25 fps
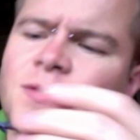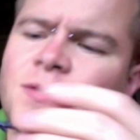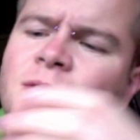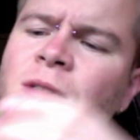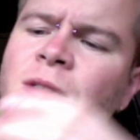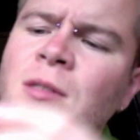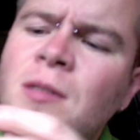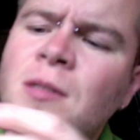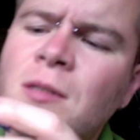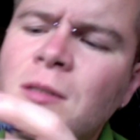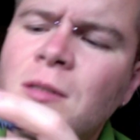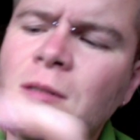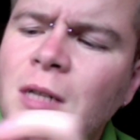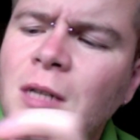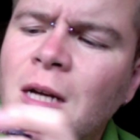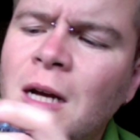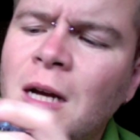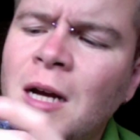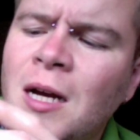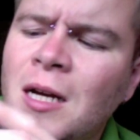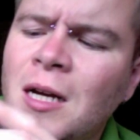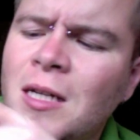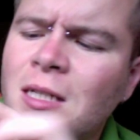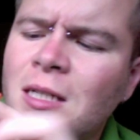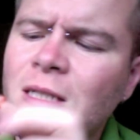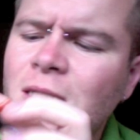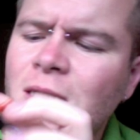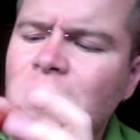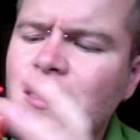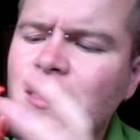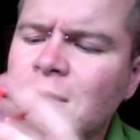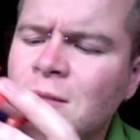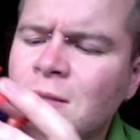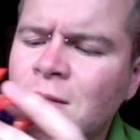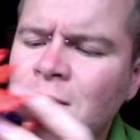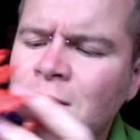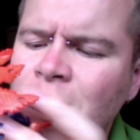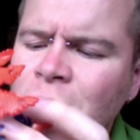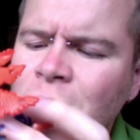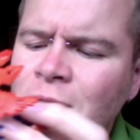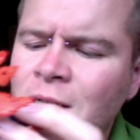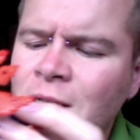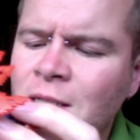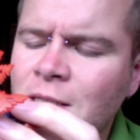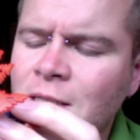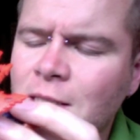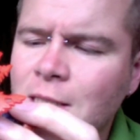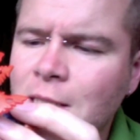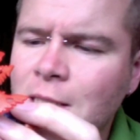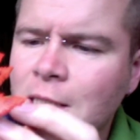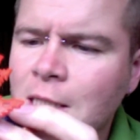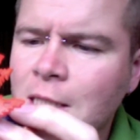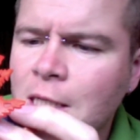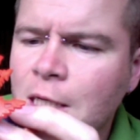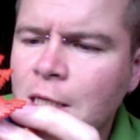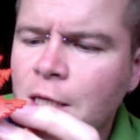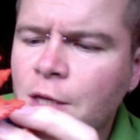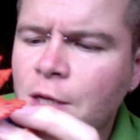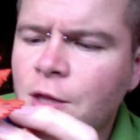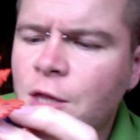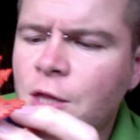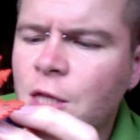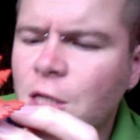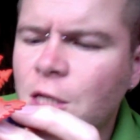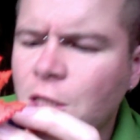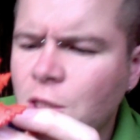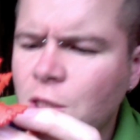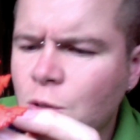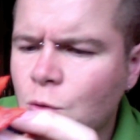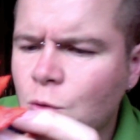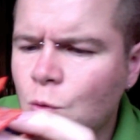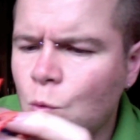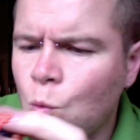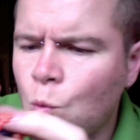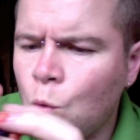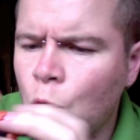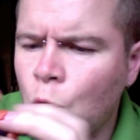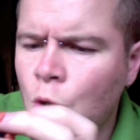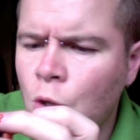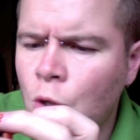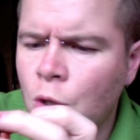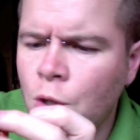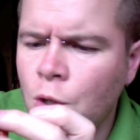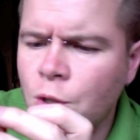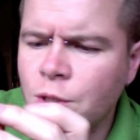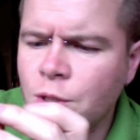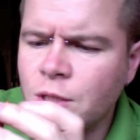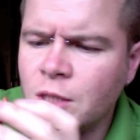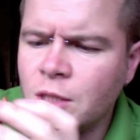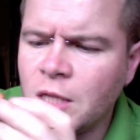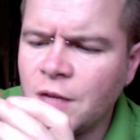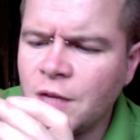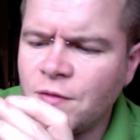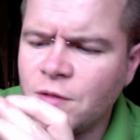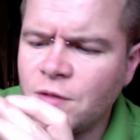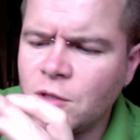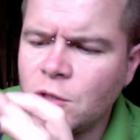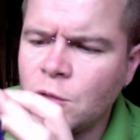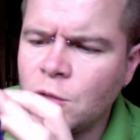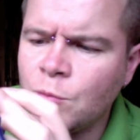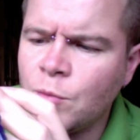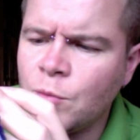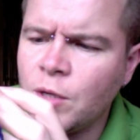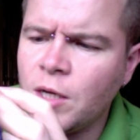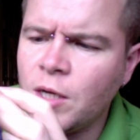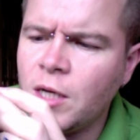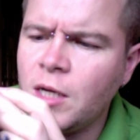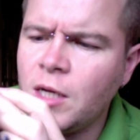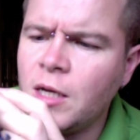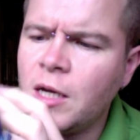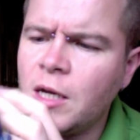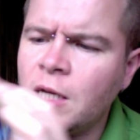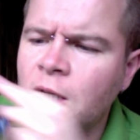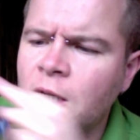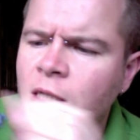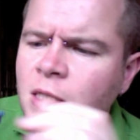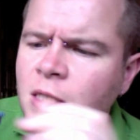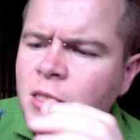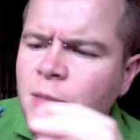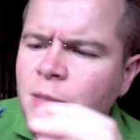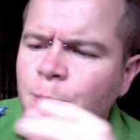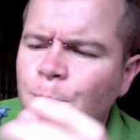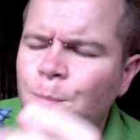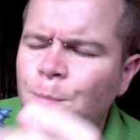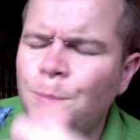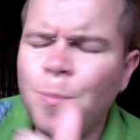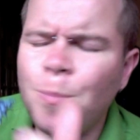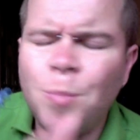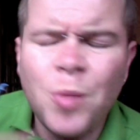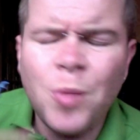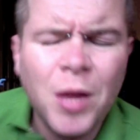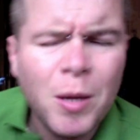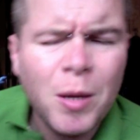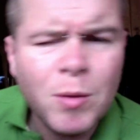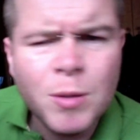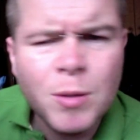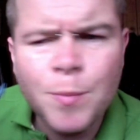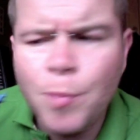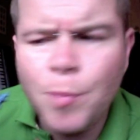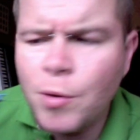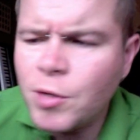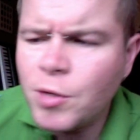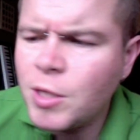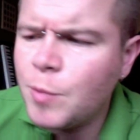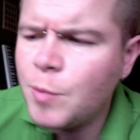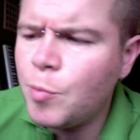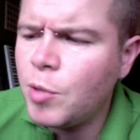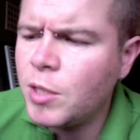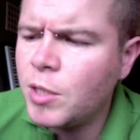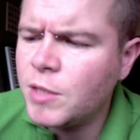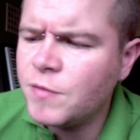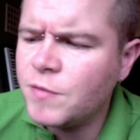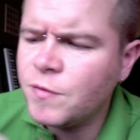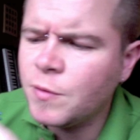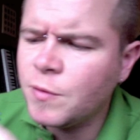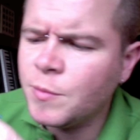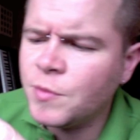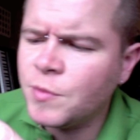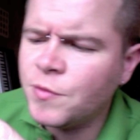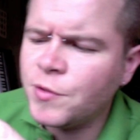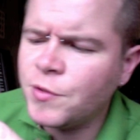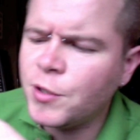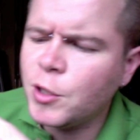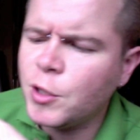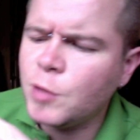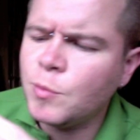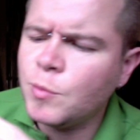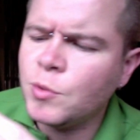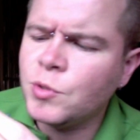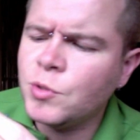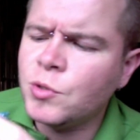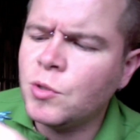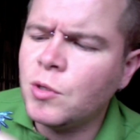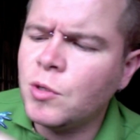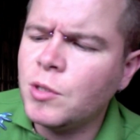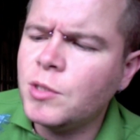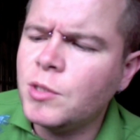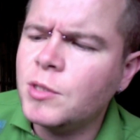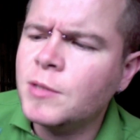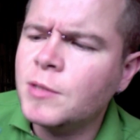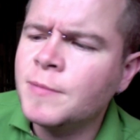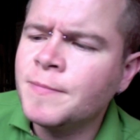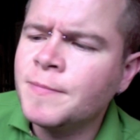Oh god, he's so nice. This was gifted to me as a... I think it was a birthday present from the Redoubtable George.